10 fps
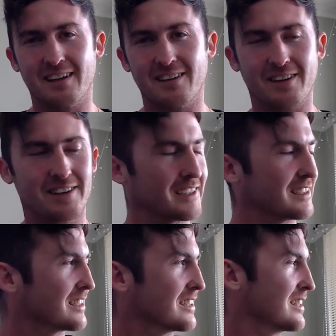lot of
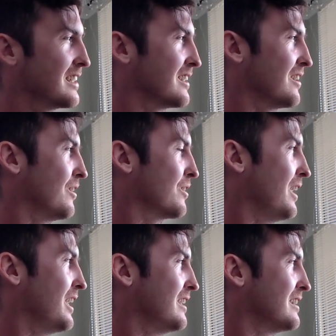things can go
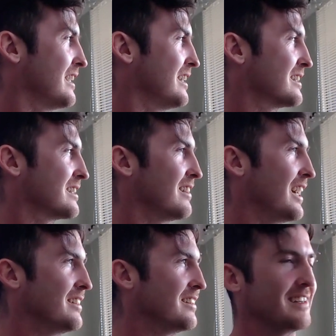quite intense
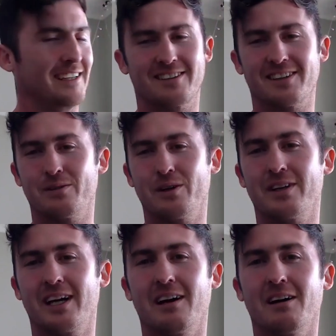around. I look at the
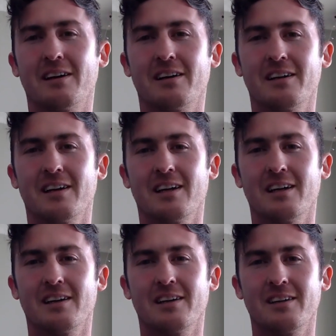world now.
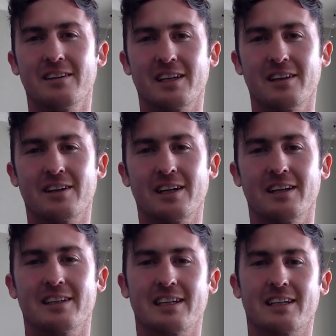You can look at
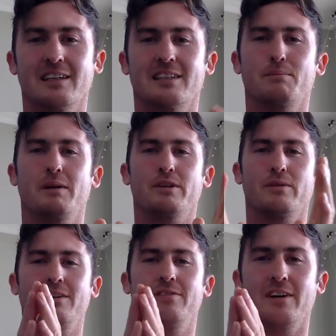it, it's like a split
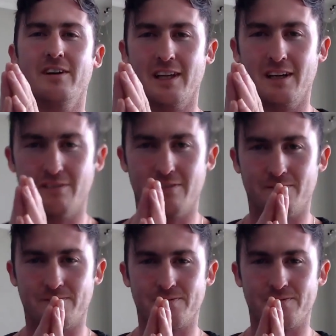between fear and love.